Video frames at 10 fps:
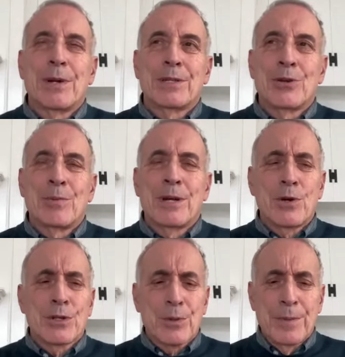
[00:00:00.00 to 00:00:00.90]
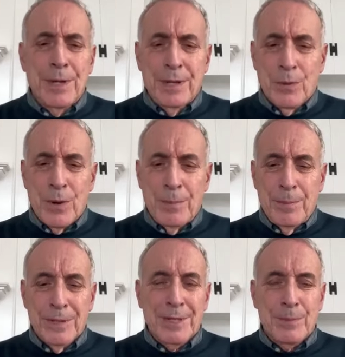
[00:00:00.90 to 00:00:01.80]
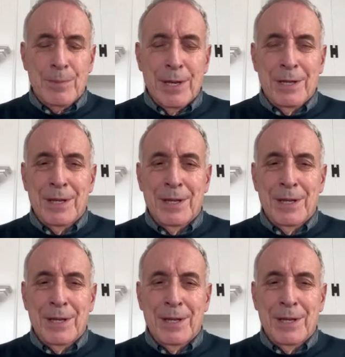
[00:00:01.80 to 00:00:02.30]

but so must also be the right business plan.